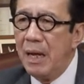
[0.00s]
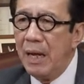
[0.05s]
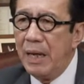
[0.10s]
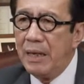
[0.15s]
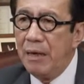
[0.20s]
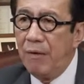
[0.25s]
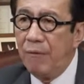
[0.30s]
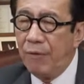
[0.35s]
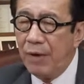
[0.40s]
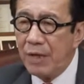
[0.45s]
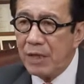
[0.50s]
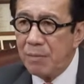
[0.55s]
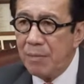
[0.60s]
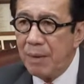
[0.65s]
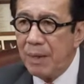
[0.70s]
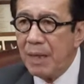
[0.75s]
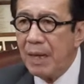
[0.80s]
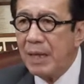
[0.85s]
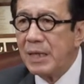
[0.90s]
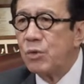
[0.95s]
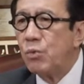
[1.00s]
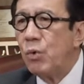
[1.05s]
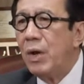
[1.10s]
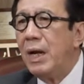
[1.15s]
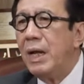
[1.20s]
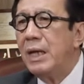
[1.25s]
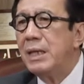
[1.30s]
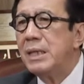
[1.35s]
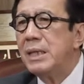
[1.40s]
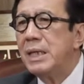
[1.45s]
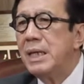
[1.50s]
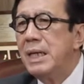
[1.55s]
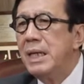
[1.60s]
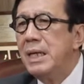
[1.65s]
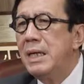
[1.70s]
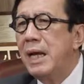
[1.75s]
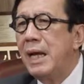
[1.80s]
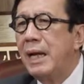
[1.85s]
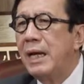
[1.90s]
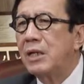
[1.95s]
and investment as well as
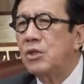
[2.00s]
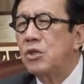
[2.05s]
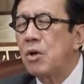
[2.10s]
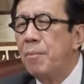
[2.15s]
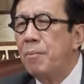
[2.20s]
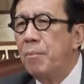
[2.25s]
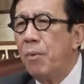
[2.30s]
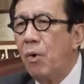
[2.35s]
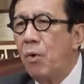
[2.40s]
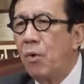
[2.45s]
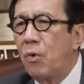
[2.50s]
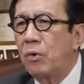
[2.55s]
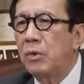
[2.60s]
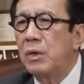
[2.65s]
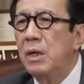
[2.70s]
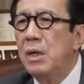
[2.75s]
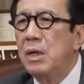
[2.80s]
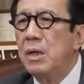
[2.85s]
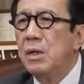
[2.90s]
indirect support